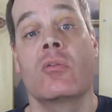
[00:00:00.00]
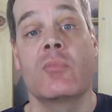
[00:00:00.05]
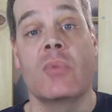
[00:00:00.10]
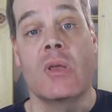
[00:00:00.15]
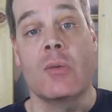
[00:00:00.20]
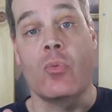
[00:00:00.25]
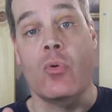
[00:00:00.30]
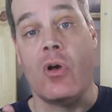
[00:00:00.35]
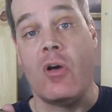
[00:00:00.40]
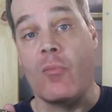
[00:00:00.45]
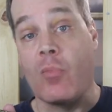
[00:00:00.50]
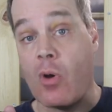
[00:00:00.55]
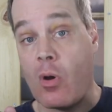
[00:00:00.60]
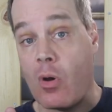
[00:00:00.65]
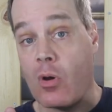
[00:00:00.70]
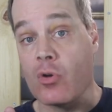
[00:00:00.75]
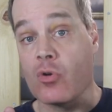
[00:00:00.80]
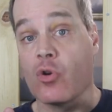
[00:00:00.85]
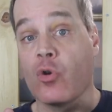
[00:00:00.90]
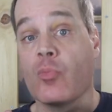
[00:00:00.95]
people have
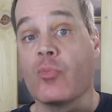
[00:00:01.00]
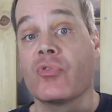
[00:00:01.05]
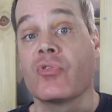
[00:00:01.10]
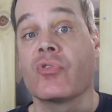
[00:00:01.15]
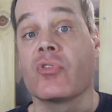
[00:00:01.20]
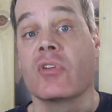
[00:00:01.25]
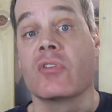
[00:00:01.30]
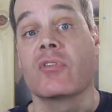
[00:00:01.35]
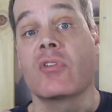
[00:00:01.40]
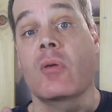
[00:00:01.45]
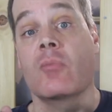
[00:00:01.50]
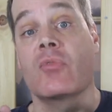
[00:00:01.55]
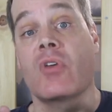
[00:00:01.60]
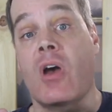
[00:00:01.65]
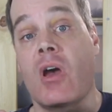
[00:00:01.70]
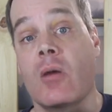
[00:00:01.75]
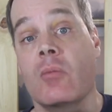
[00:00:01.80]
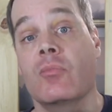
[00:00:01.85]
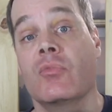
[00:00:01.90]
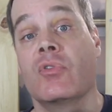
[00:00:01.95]
boa groups, and
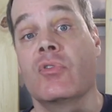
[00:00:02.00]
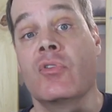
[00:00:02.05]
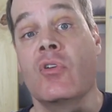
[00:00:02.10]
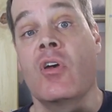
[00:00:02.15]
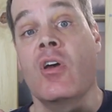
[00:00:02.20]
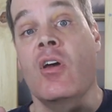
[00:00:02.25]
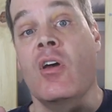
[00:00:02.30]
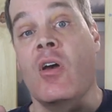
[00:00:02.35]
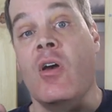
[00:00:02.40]
sometimes